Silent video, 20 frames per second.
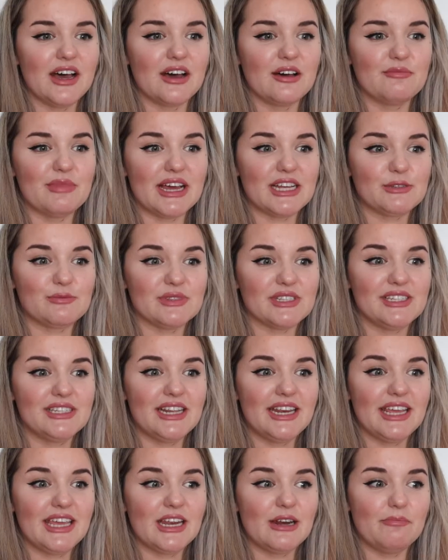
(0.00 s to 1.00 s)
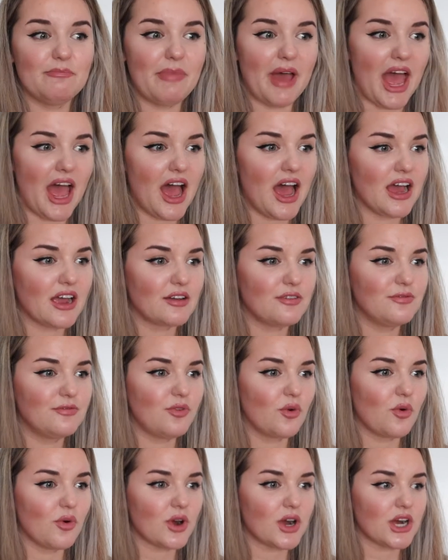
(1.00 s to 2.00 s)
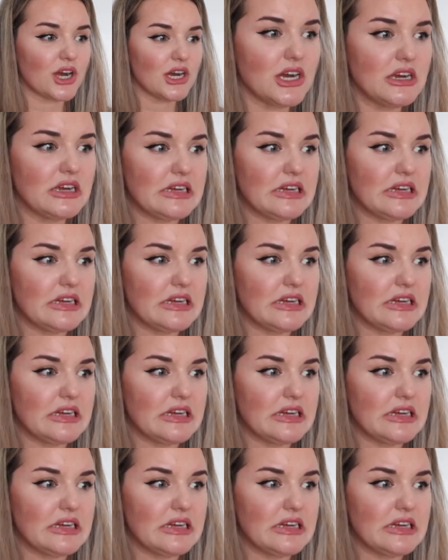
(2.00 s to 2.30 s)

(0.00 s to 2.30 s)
Has been sitting in a bag for